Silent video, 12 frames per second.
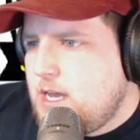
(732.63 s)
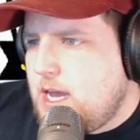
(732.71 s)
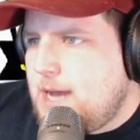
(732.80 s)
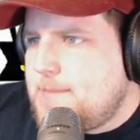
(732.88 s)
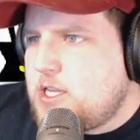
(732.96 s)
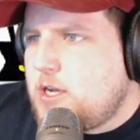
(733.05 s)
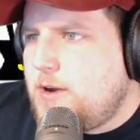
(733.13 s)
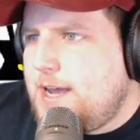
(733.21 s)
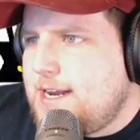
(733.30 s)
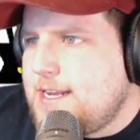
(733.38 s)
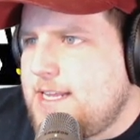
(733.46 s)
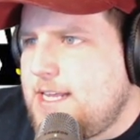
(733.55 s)
I'm going to go
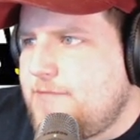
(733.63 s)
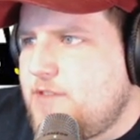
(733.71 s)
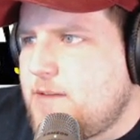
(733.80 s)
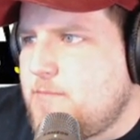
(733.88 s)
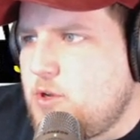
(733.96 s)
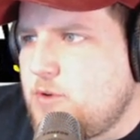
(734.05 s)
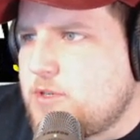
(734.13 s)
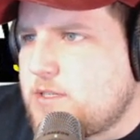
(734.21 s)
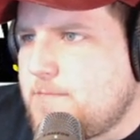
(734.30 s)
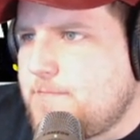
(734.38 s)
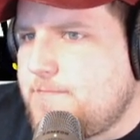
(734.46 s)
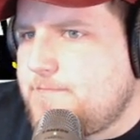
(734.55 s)
ahead and give them
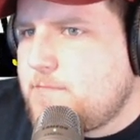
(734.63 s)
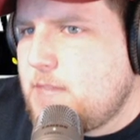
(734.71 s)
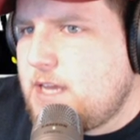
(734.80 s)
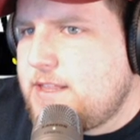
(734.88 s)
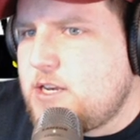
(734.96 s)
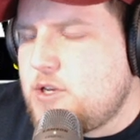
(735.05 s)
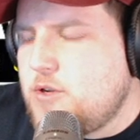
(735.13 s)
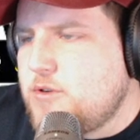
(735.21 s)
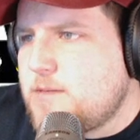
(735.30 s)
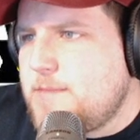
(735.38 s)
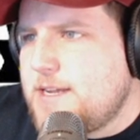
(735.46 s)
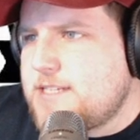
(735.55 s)
Newsom. I think
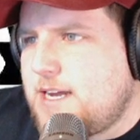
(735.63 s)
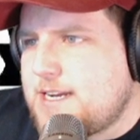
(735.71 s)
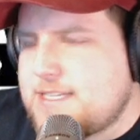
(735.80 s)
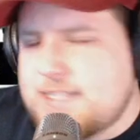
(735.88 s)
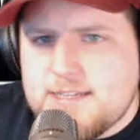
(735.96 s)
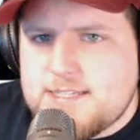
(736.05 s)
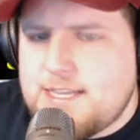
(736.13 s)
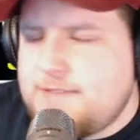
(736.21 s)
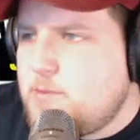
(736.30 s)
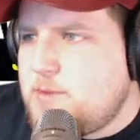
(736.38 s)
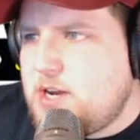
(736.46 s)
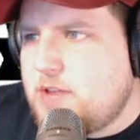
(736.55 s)
Newsom makes a lot of sense. Give
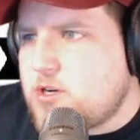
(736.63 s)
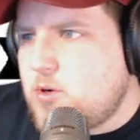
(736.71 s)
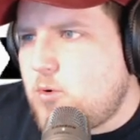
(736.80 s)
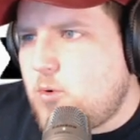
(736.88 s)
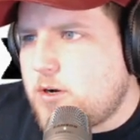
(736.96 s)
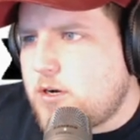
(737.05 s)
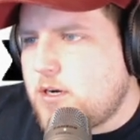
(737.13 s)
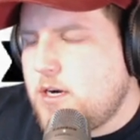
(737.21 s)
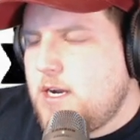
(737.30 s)
them another corner.